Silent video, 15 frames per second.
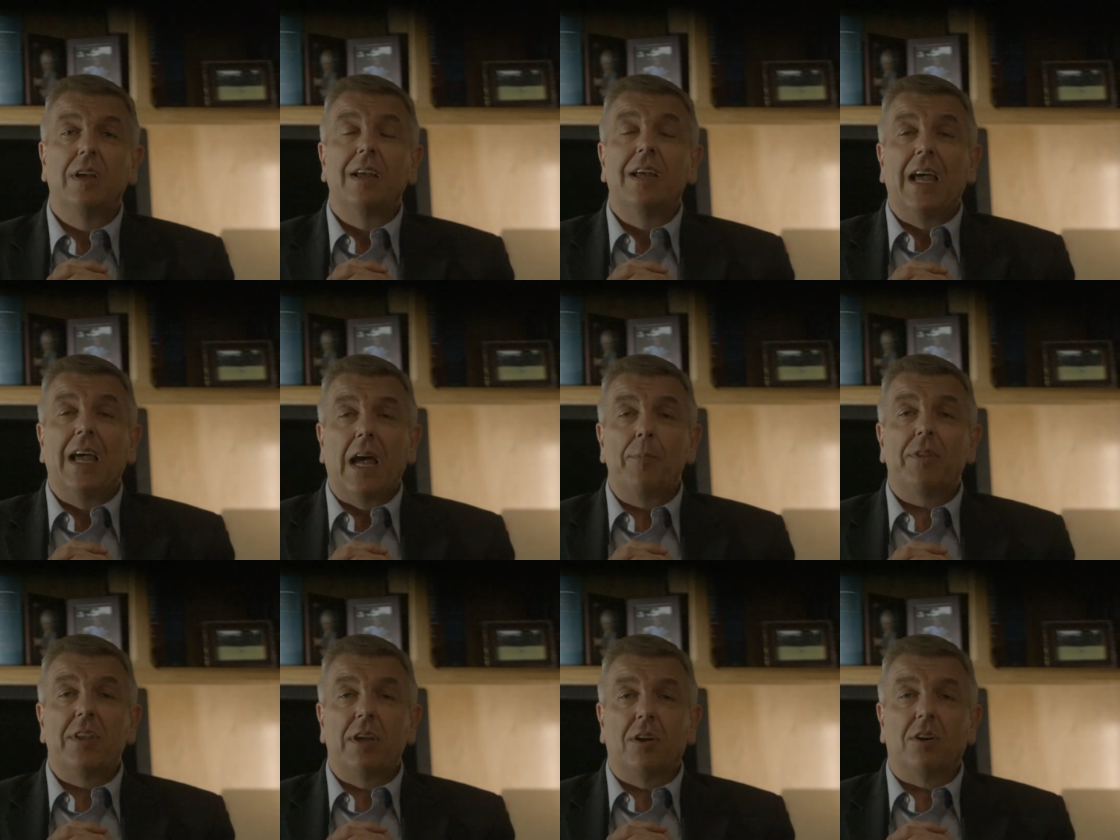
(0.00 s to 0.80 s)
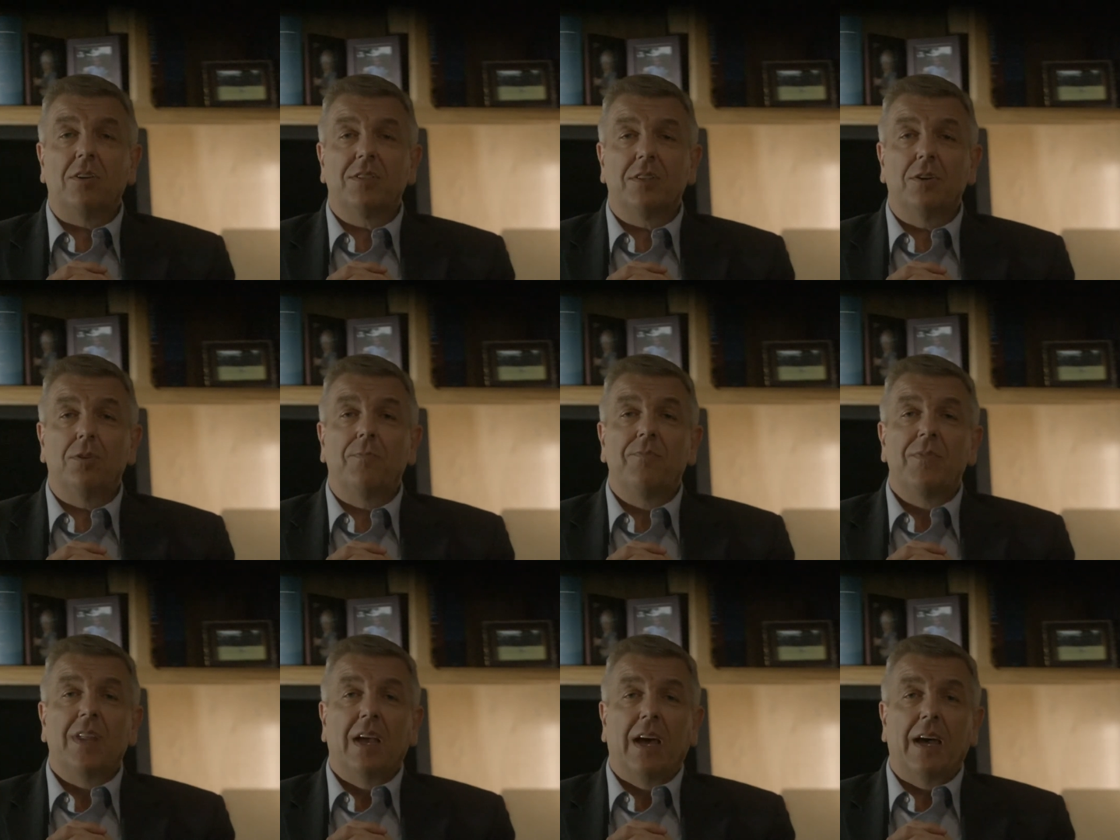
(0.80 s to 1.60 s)
But then also,
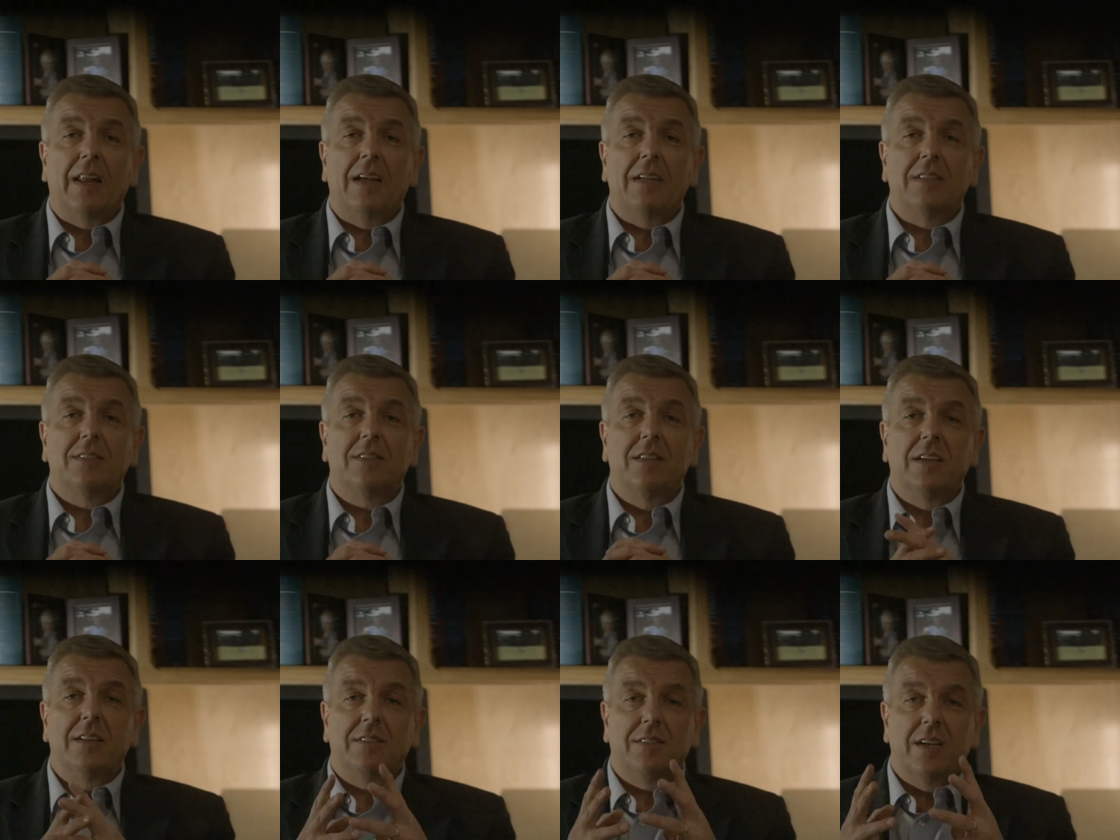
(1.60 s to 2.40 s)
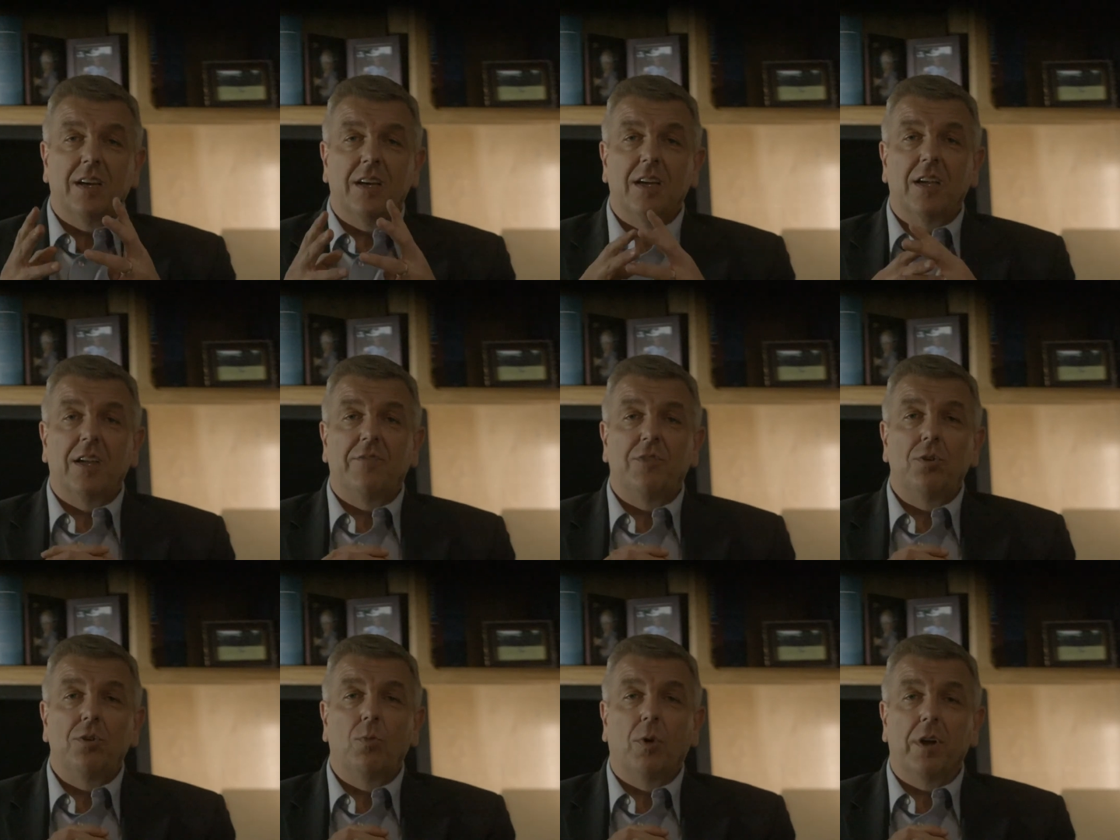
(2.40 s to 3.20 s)
I'd ask that if you
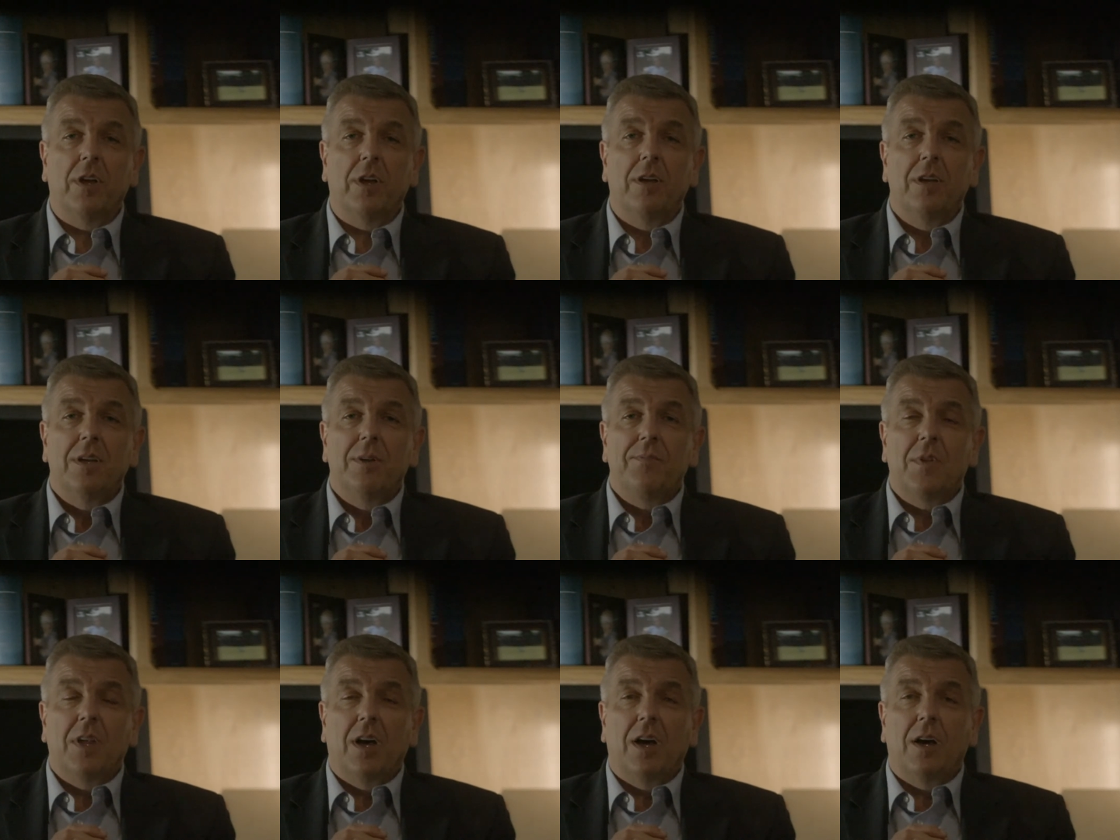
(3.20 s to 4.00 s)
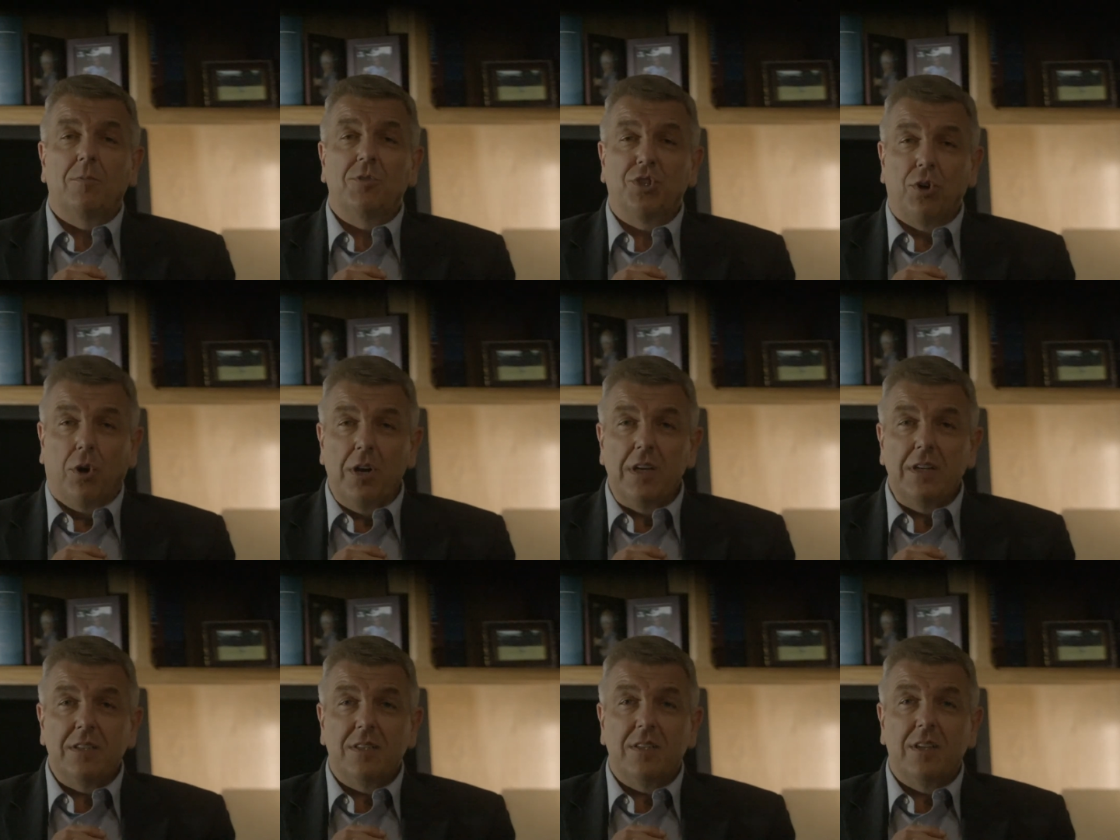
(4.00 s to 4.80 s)
want to join
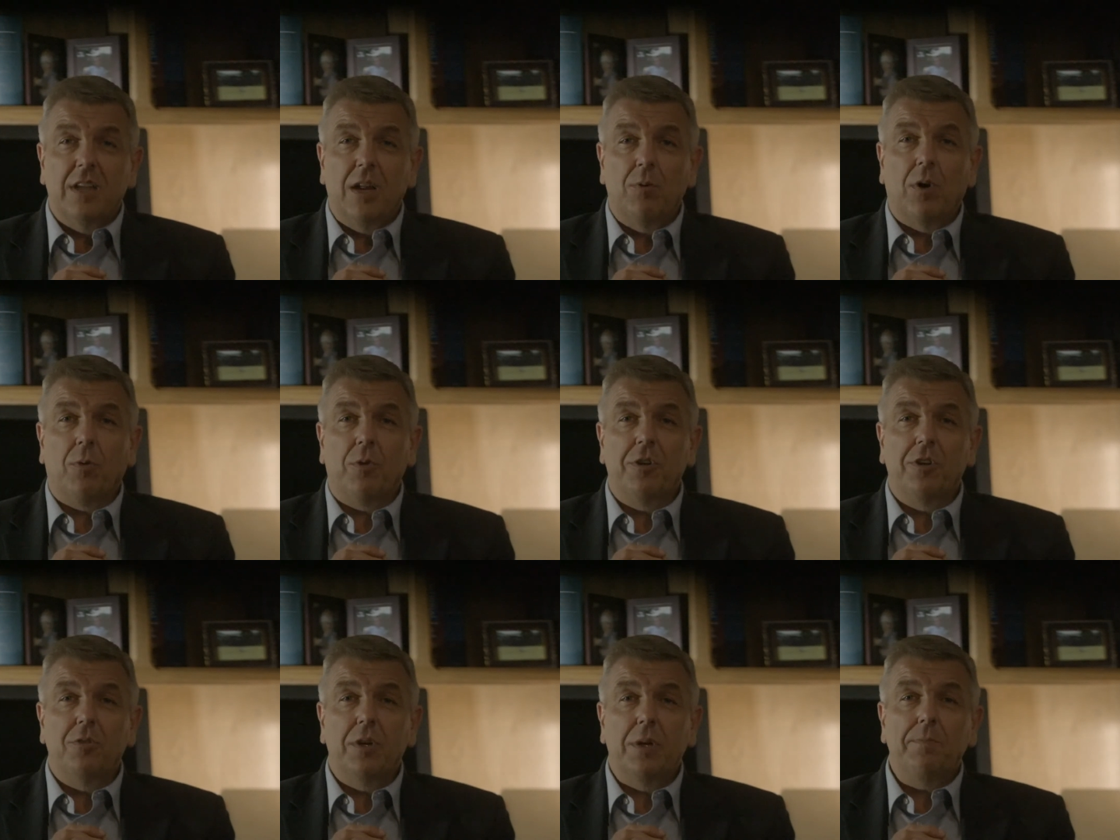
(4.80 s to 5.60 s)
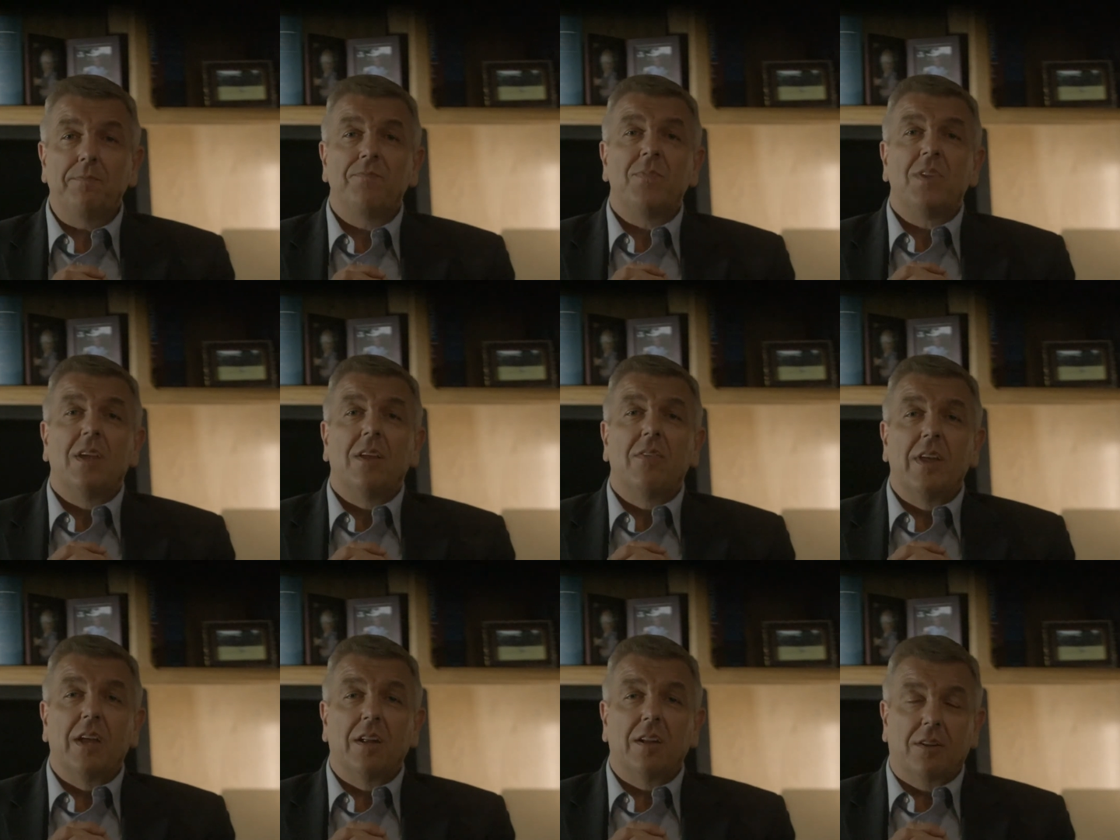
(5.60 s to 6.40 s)
us in what we're doing,
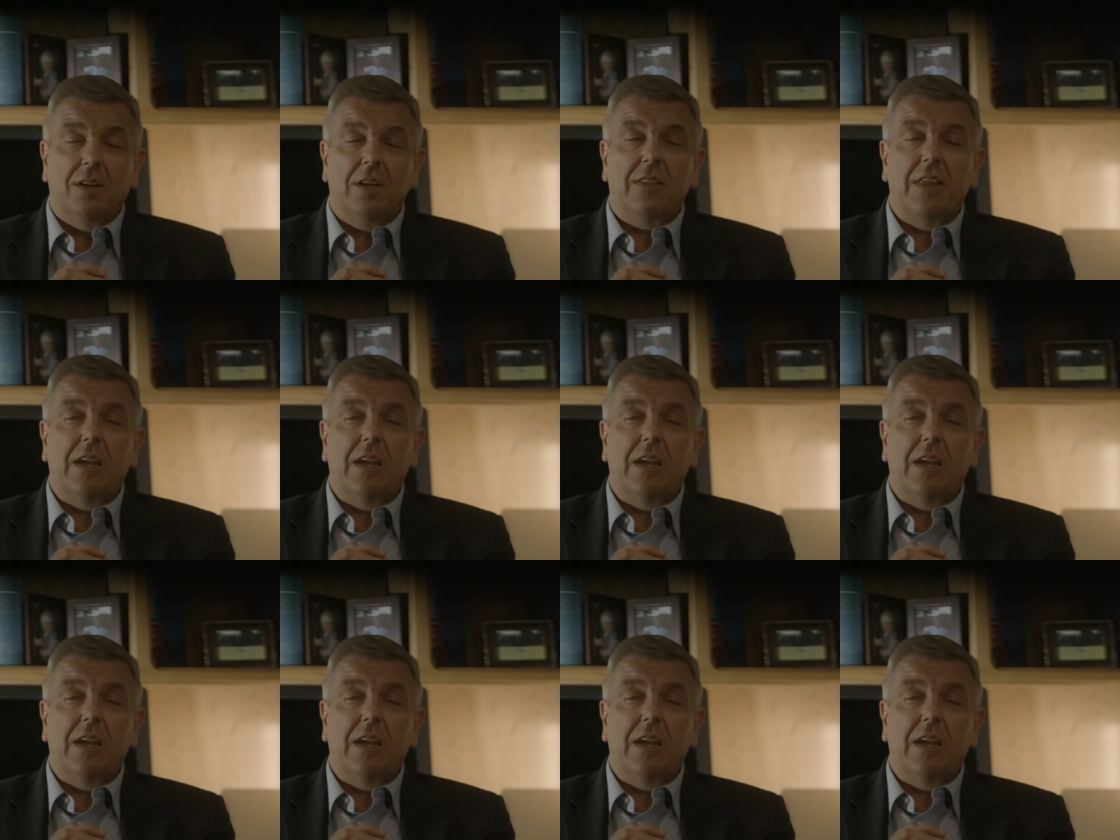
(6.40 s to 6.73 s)
then click that